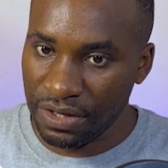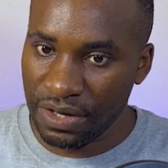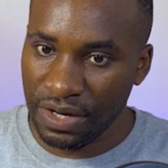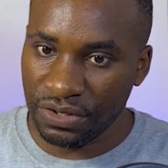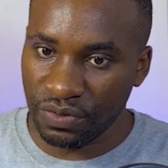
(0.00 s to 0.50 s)

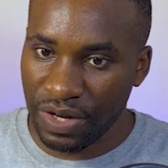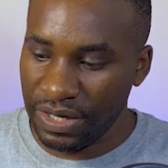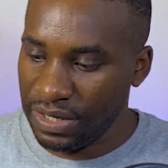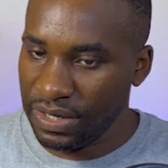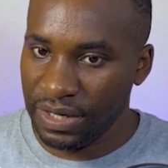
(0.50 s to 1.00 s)
this
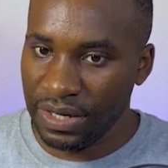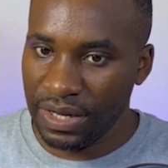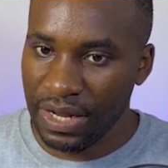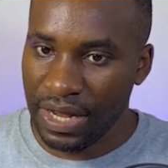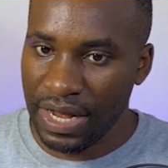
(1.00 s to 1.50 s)
one,
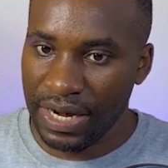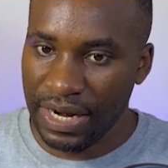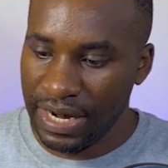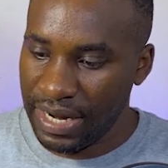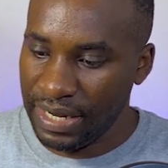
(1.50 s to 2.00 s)
and
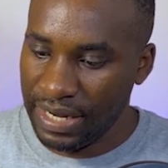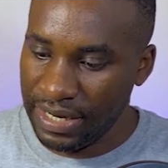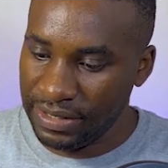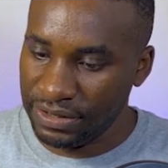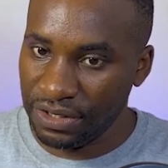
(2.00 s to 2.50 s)
then I get
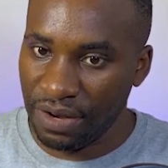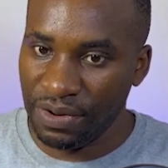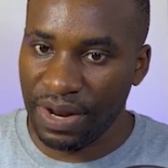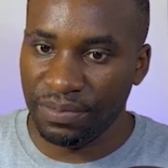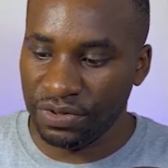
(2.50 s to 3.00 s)
this
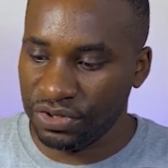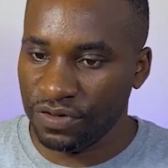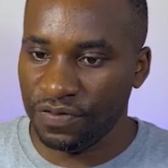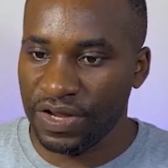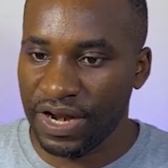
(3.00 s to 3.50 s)
double
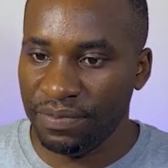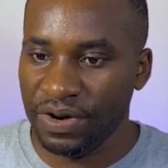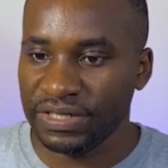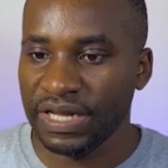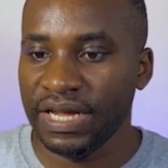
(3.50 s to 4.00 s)
apostrophe and I
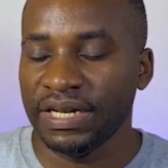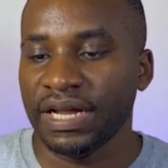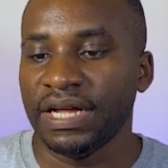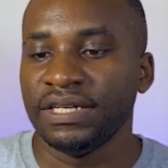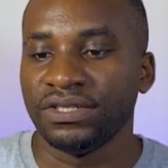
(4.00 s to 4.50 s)
press
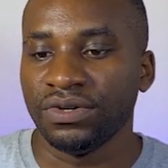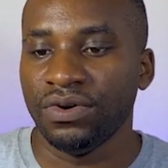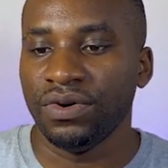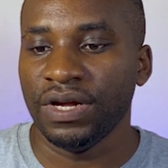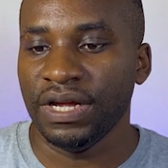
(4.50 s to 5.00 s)
enter. So
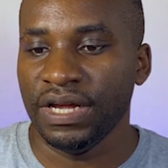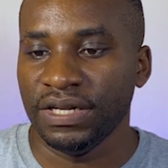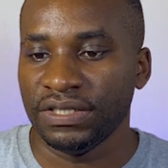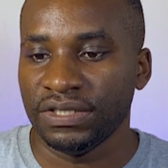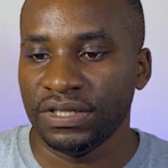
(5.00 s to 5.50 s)

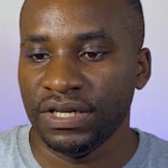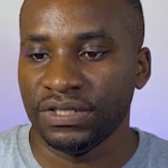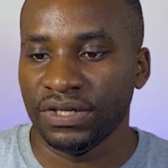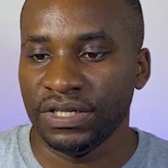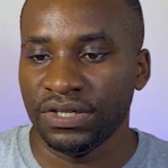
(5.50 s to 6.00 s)
it's
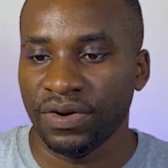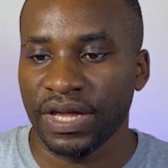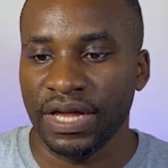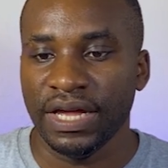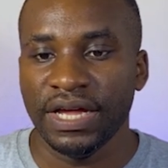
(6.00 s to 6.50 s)

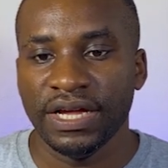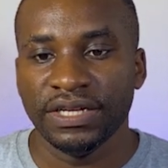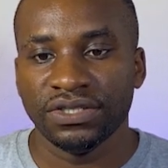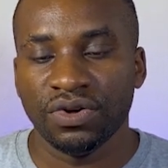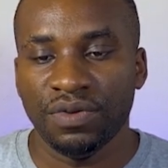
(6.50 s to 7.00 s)
okay.
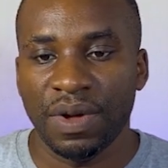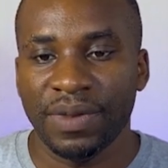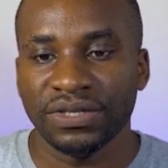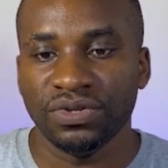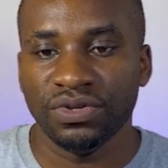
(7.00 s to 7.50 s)
So
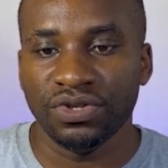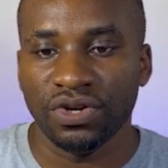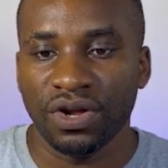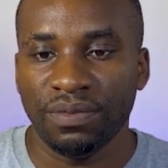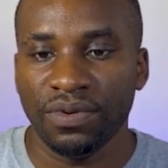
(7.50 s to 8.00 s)
remember to use your
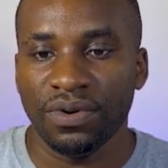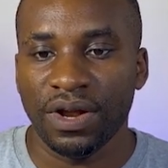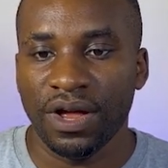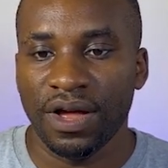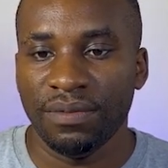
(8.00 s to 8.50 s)
double
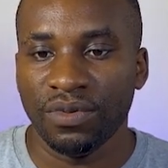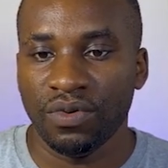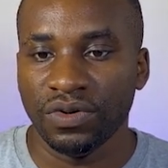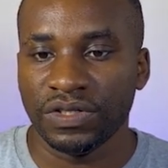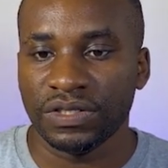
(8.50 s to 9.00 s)

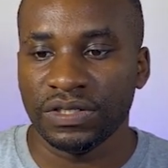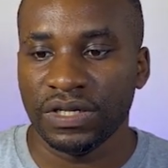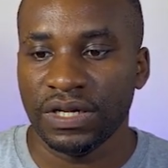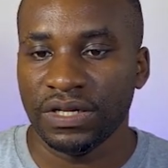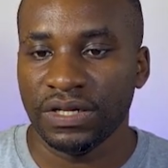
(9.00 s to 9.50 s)
quotes.
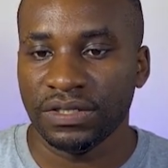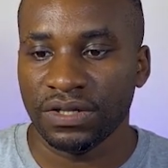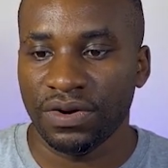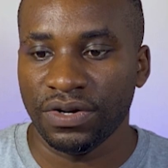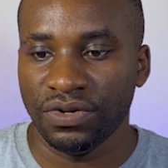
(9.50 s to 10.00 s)

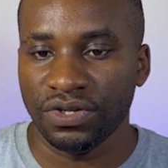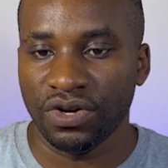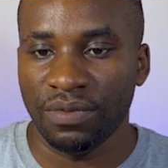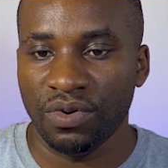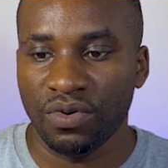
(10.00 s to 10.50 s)
So use your
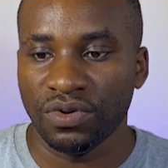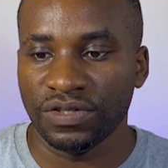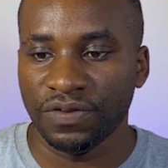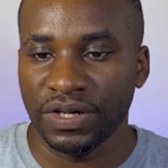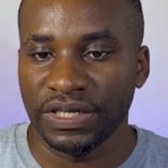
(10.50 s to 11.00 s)
double quotes
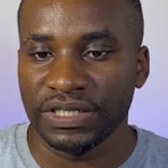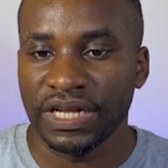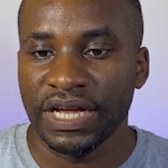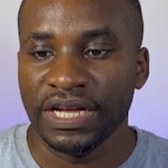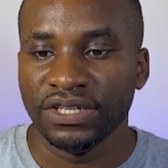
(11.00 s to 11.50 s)
for this.
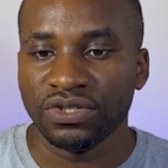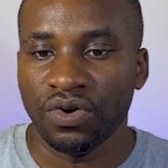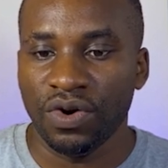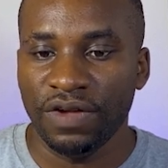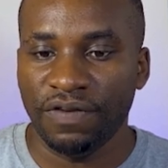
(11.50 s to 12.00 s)

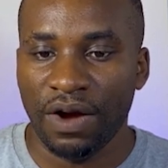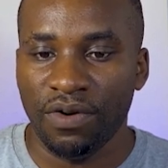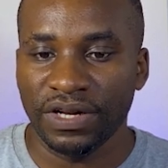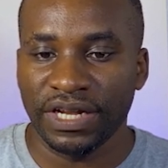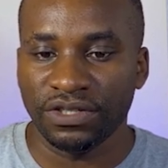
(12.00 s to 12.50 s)
So if I
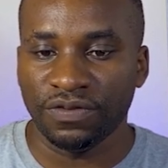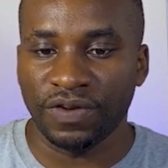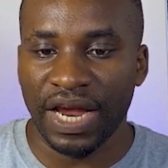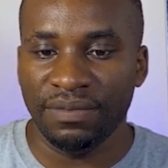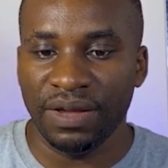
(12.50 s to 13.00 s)
wanted to
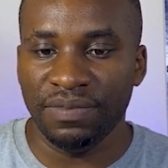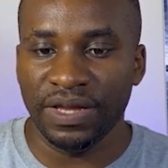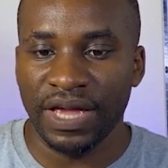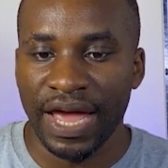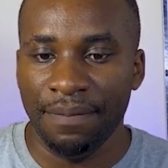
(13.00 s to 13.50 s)
find
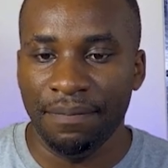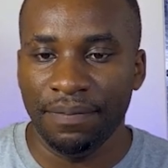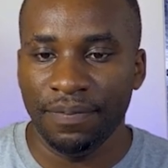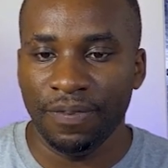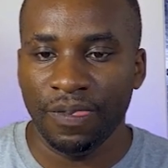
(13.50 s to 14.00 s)
maybe M,
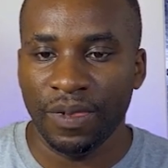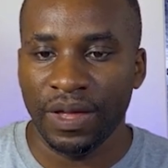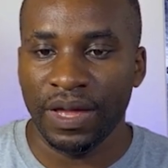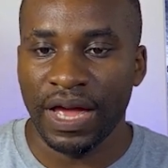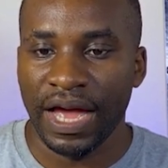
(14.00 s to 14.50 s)

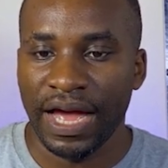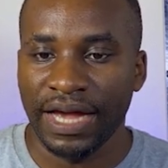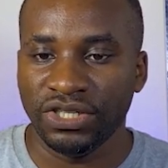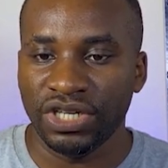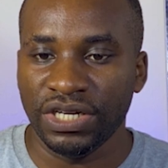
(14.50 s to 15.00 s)
I
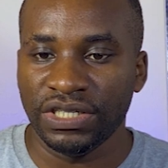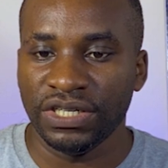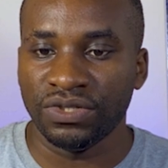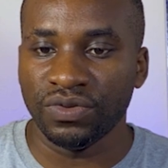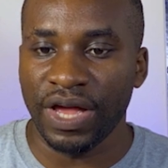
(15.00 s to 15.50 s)
change
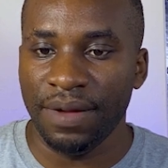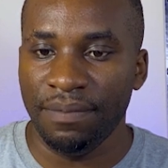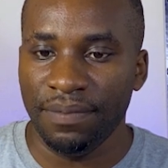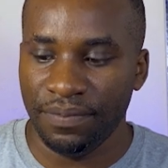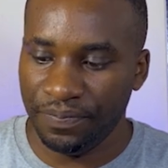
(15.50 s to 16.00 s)
this to M